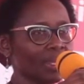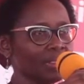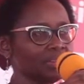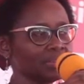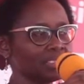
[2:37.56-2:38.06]

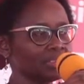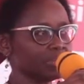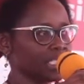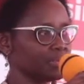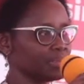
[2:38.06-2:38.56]
I know
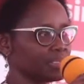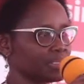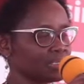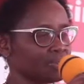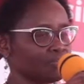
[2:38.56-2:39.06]

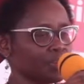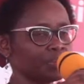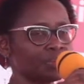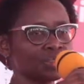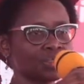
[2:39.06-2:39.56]
sometimes
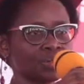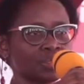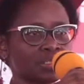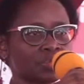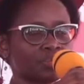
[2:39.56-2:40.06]
people
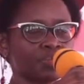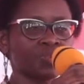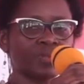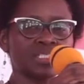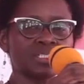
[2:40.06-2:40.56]
choose
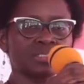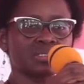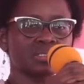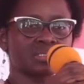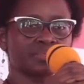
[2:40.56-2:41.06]

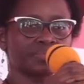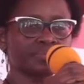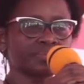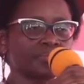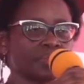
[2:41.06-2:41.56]
professions,
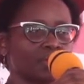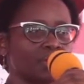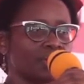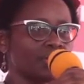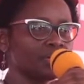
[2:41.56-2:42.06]

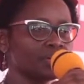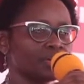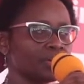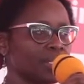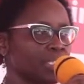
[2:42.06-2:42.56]
or
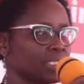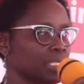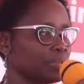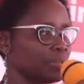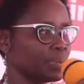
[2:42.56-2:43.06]
you end up